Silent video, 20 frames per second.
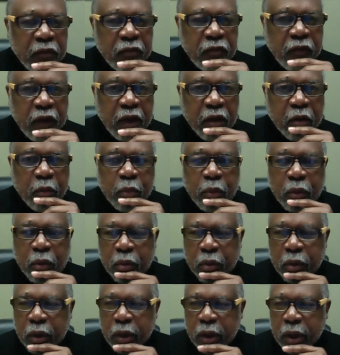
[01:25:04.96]

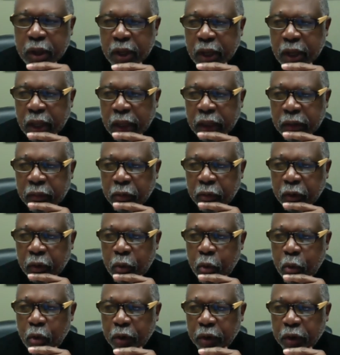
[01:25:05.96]
available, and the
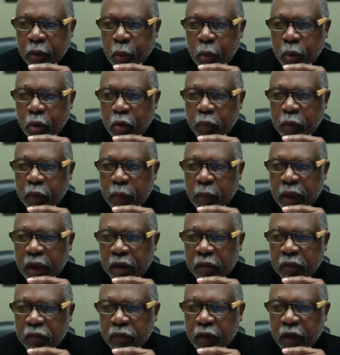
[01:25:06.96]
recording will be
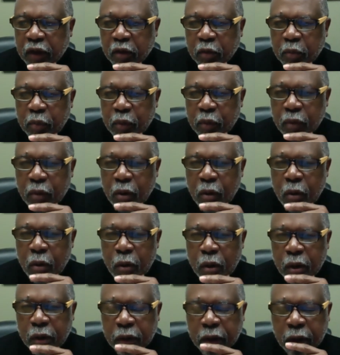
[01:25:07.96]
made available
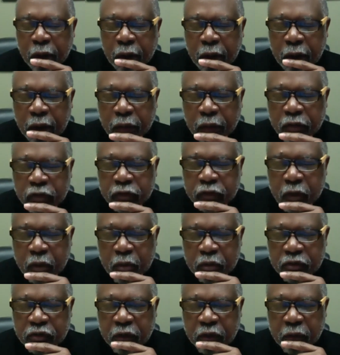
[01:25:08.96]
on the
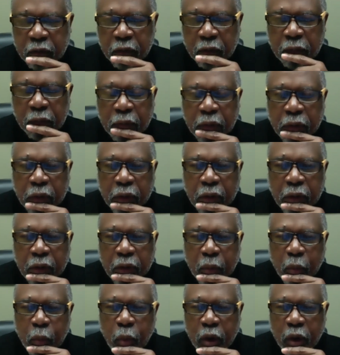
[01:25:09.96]
Stone Center
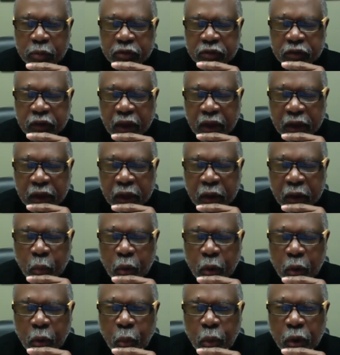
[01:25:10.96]
website. And
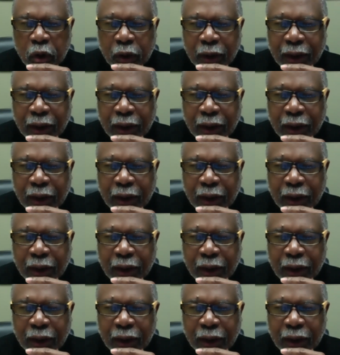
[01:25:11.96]
what we are